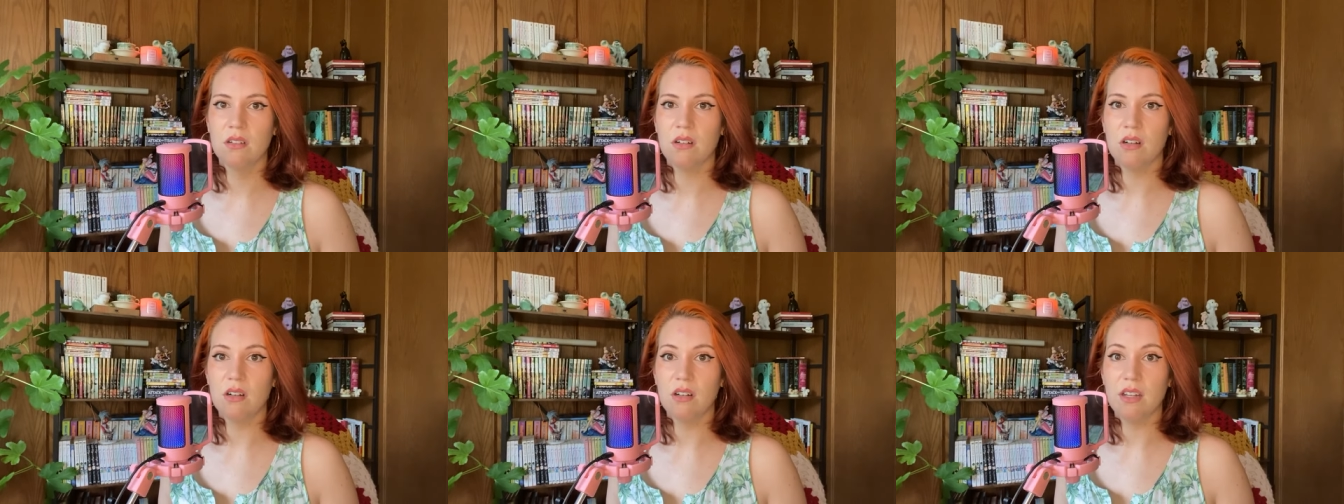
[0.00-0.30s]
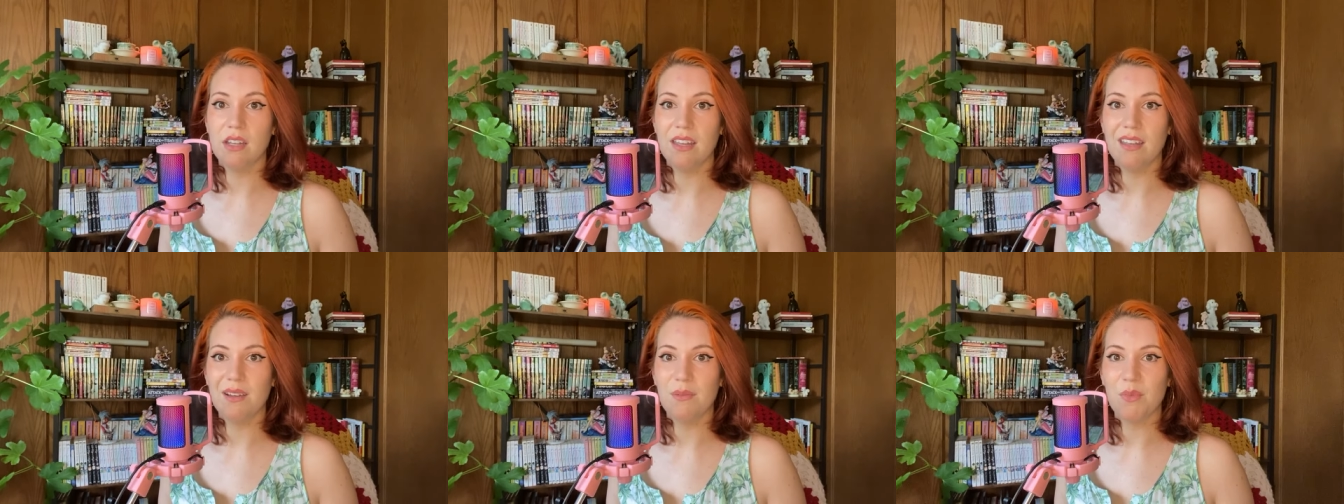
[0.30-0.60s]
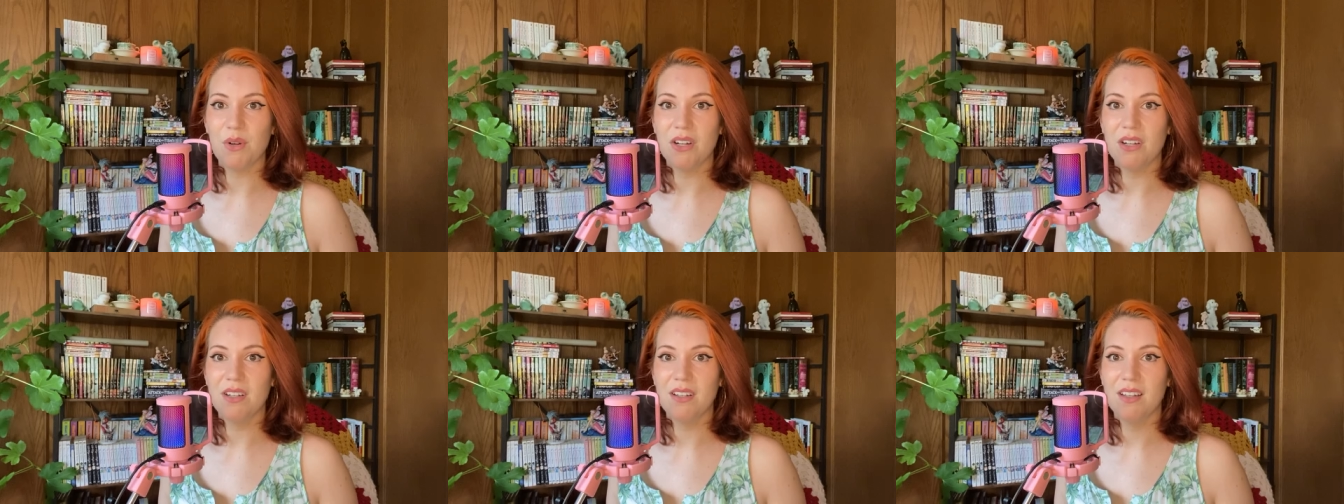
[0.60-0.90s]
on
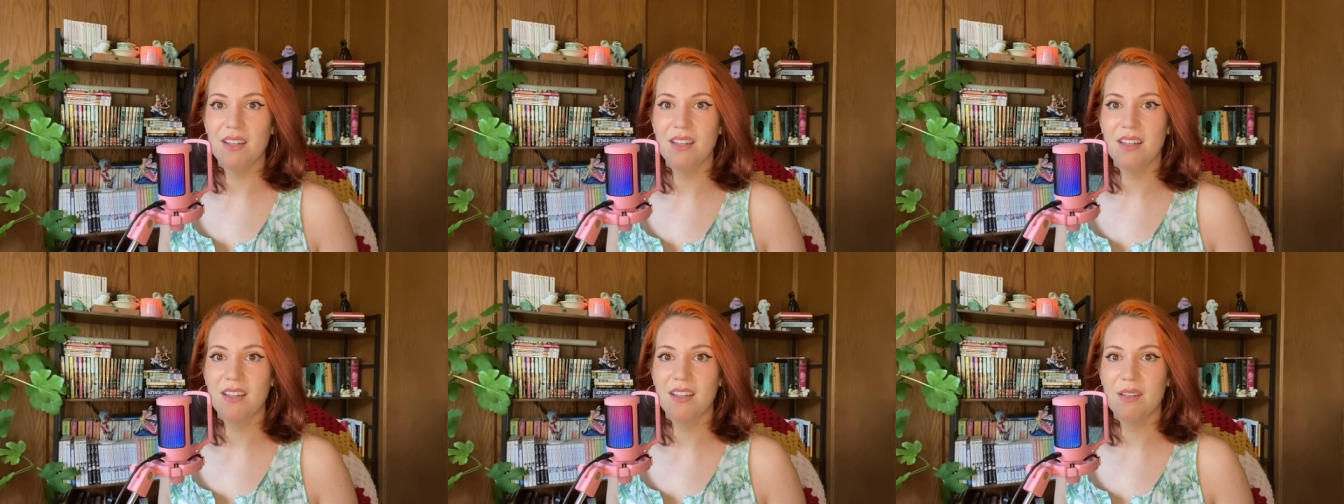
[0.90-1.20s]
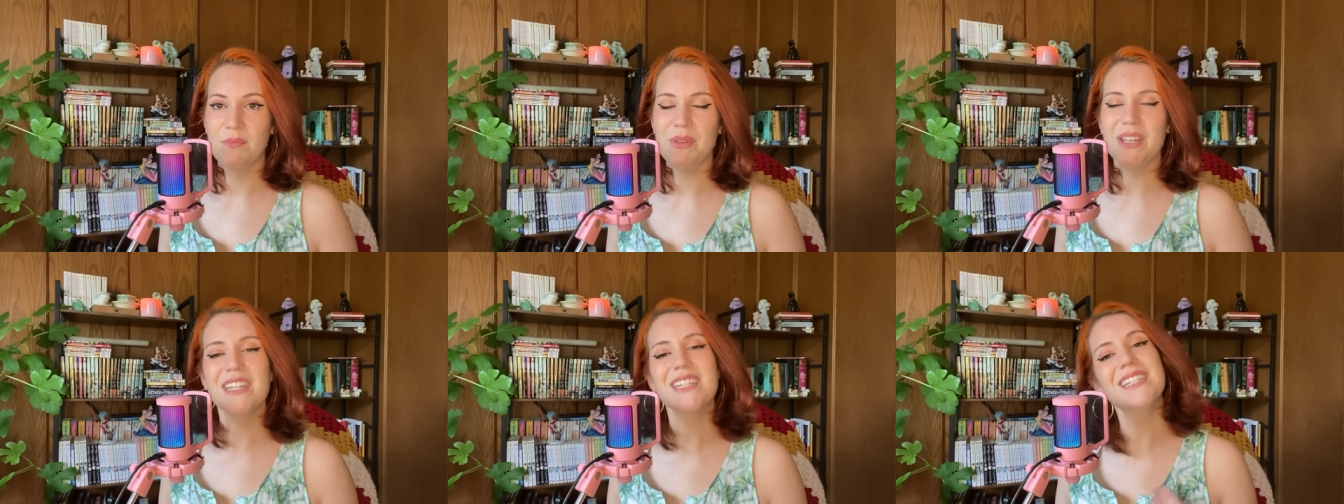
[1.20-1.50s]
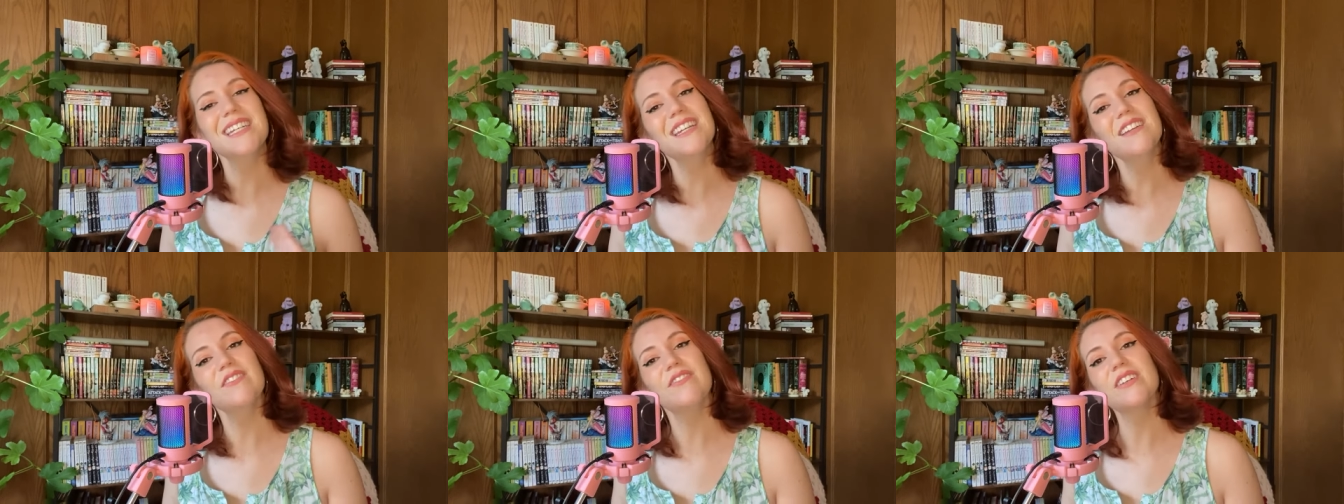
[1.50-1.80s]
camera, because
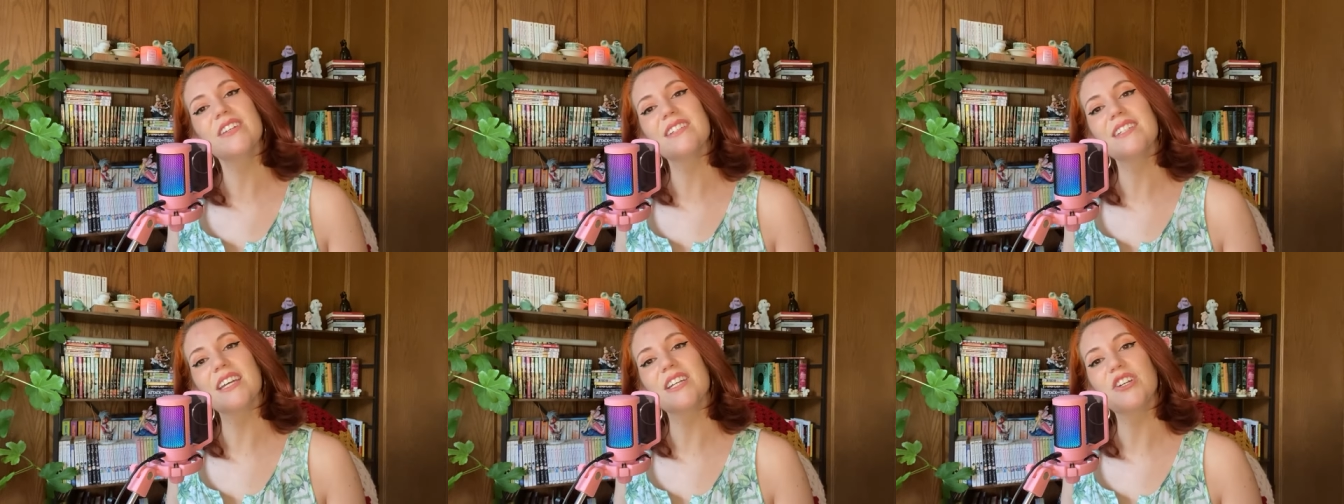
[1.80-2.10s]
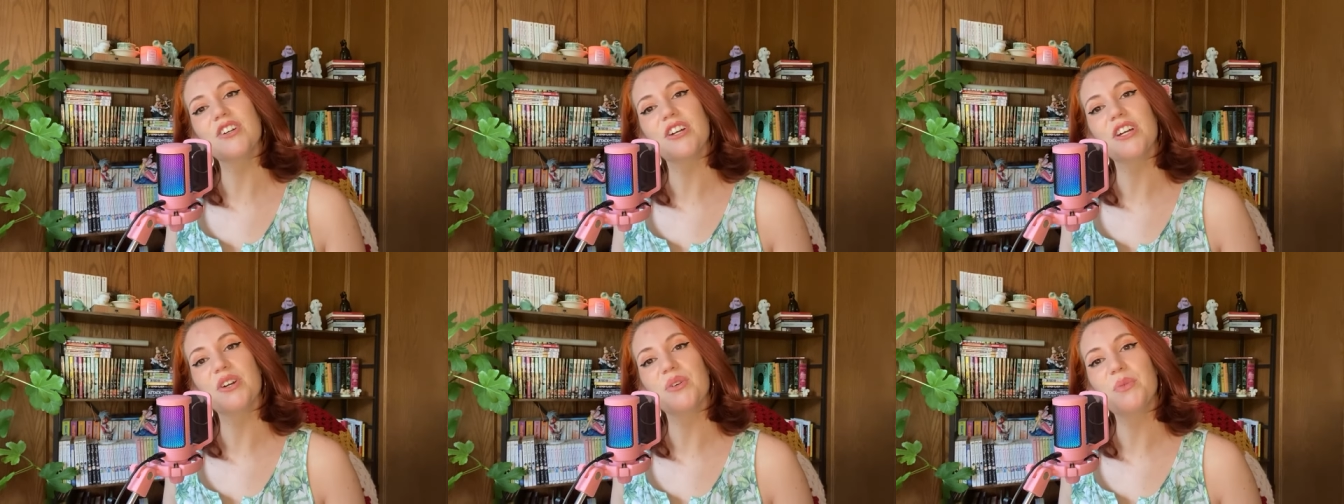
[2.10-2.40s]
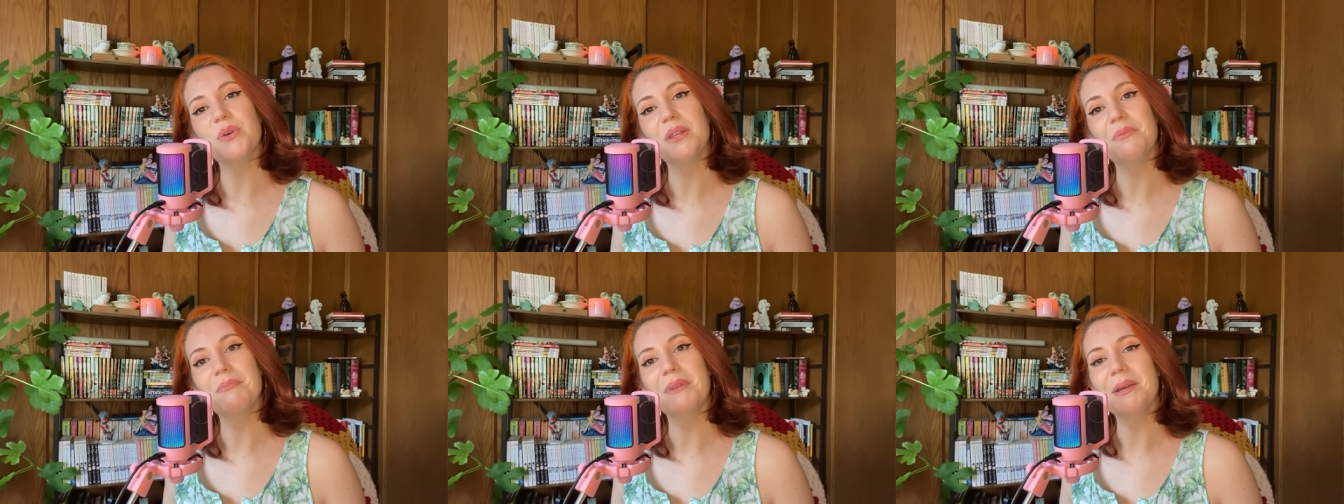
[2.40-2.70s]
then it feels like you're here
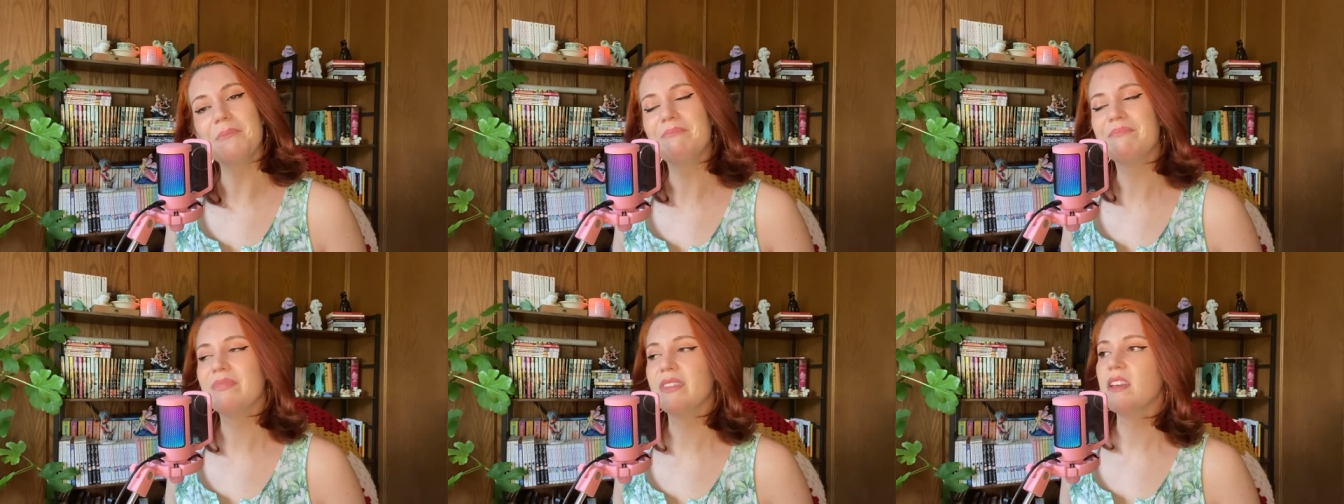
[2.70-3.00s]
with me,